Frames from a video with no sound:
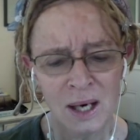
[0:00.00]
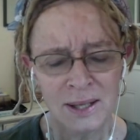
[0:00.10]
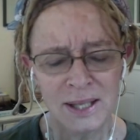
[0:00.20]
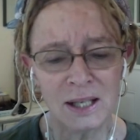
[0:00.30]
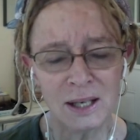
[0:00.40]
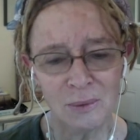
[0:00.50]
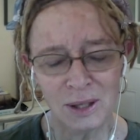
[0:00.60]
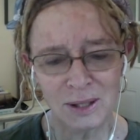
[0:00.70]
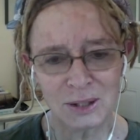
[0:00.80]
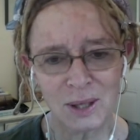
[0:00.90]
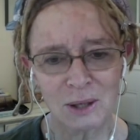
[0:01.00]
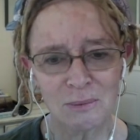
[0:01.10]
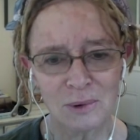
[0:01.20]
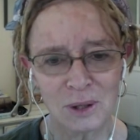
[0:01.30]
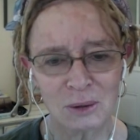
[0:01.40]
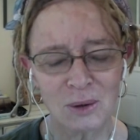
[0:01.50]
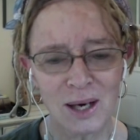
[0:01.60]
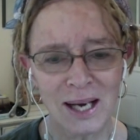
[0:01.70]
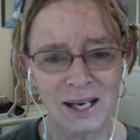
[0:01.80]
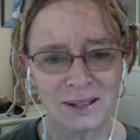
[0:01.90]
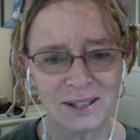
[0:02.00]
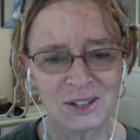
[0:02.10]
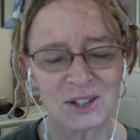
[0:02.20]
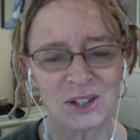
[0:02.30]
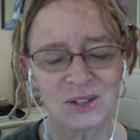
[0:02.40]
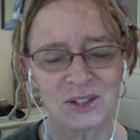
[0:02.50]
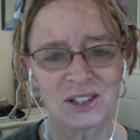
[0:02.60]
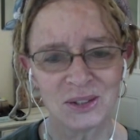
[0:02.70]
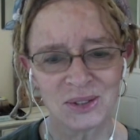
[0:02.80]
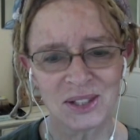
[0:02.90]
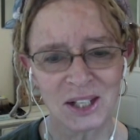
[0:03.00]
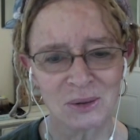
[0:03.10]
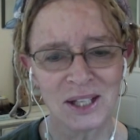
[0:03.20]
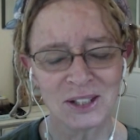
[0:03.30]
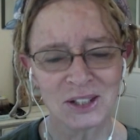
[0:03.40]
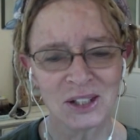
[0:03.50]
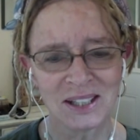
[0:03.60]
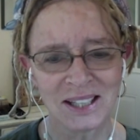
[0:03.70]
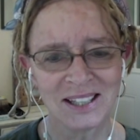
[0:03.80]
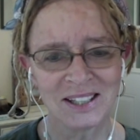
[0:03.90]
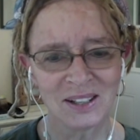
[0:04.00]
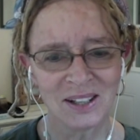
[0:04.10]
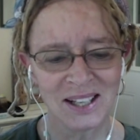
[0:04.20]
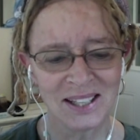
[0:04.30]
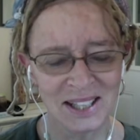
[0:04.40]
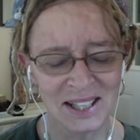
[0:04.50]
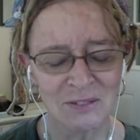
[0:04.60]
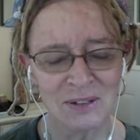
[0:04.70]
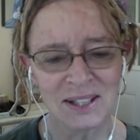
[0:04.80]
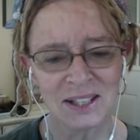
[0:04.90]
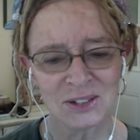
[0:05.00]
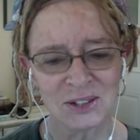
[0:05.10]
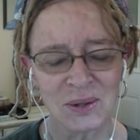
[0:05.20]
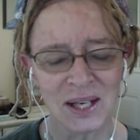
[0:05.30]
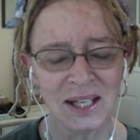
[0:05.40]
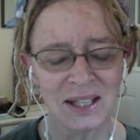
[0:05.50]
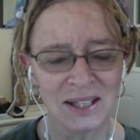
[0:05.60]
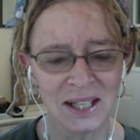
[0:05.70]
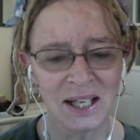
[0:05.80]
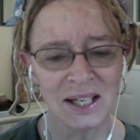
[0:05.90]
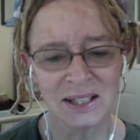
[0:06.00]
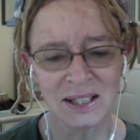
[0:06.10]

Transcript: think I wanted to write a book where I had the excuse to use that great John Lennon line that everything's okay in the end.